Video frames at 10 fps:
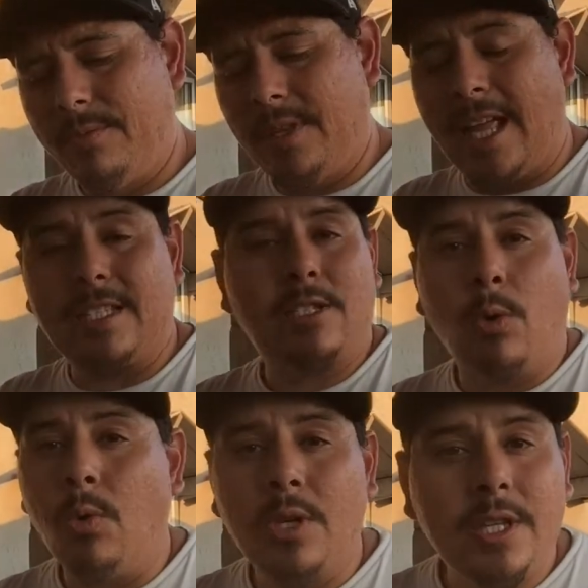that's the
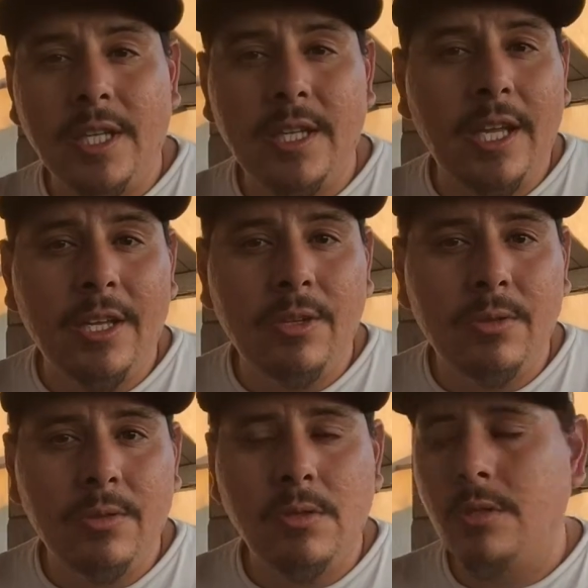only thing they
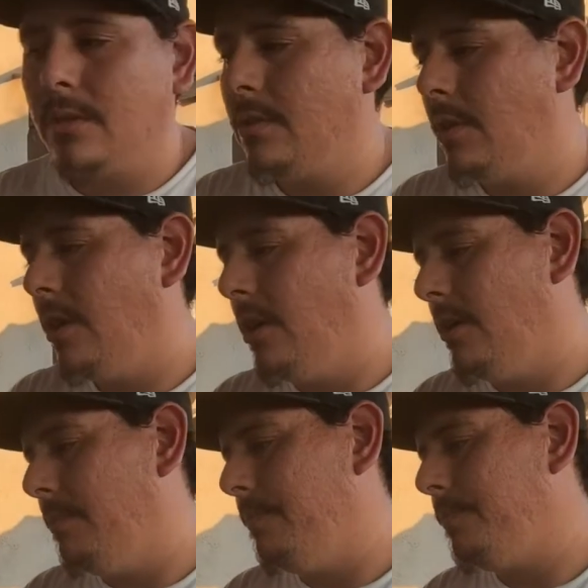use.
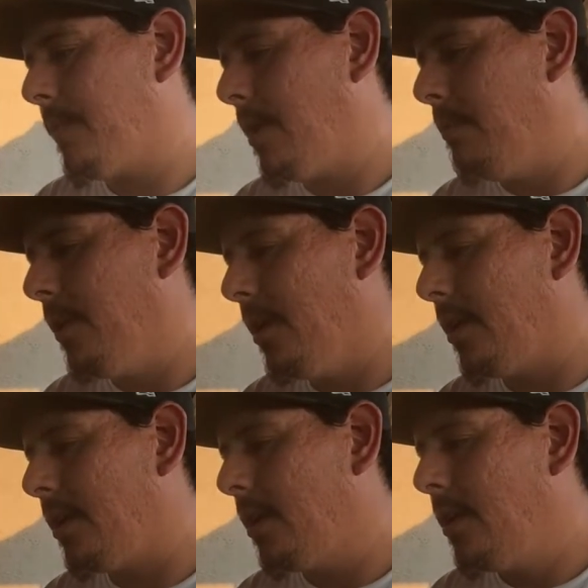But
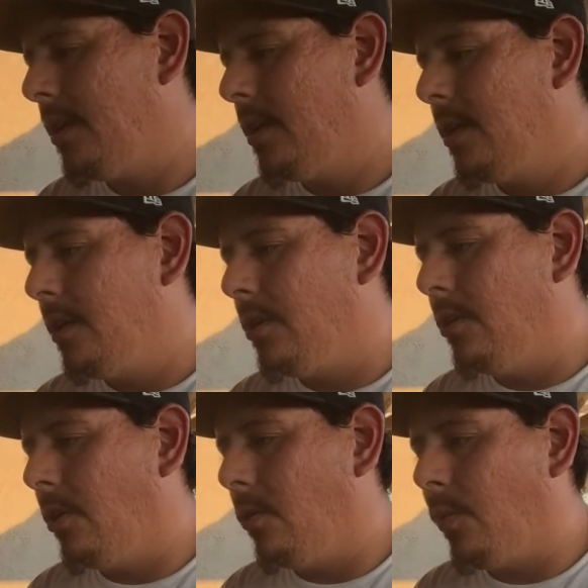you
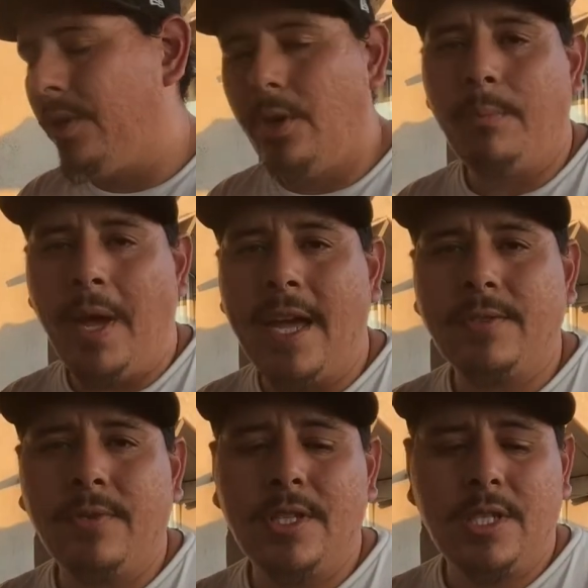know, when you're bass
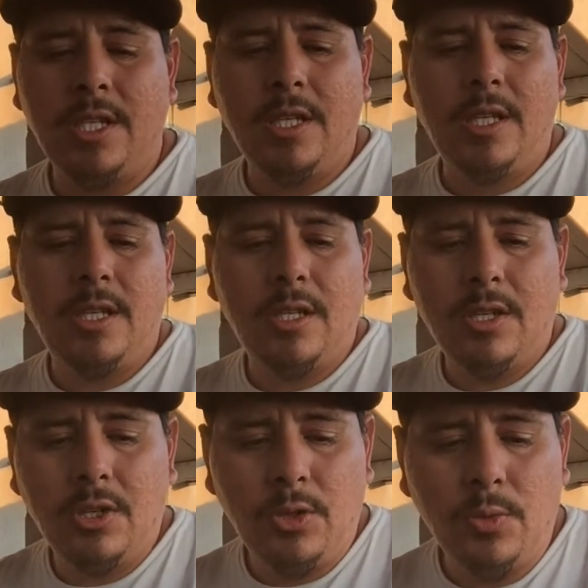fishing,
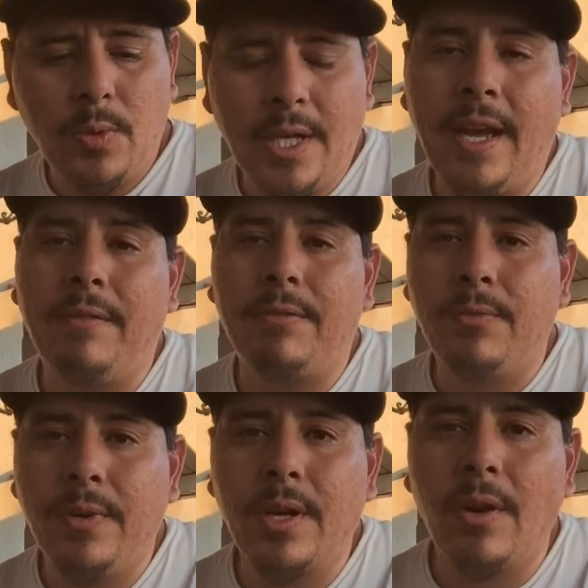you really have to
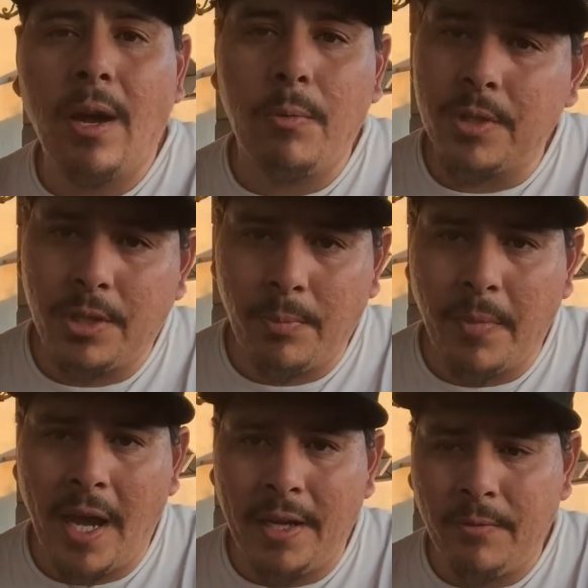figure out what they're
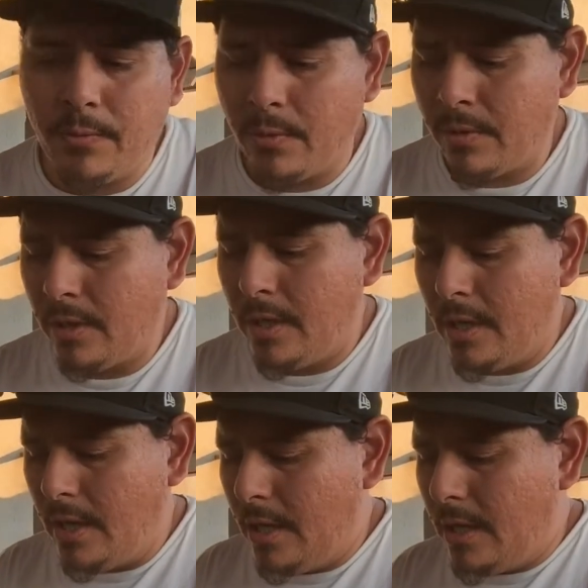biting for.
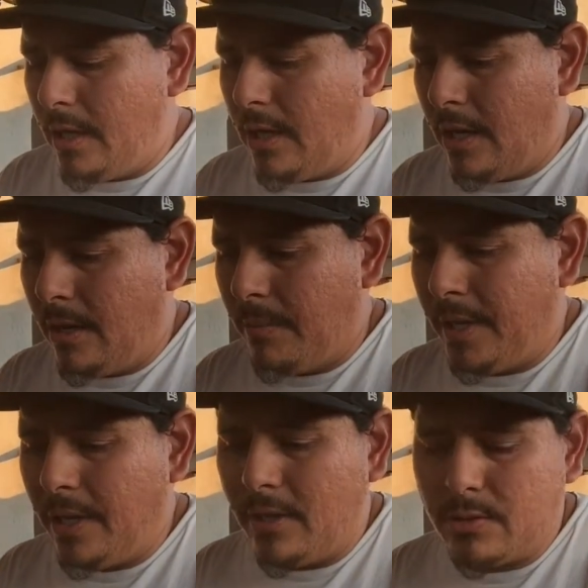
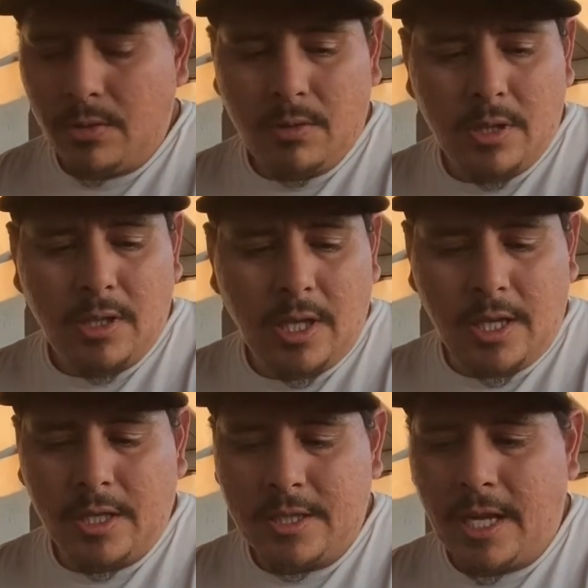And also a lot
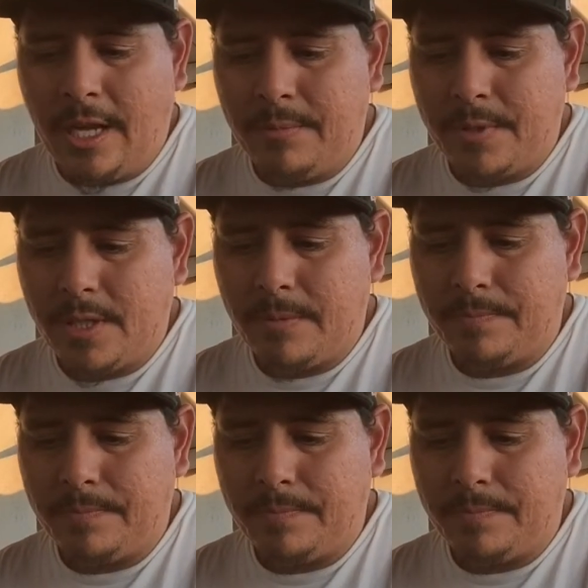of times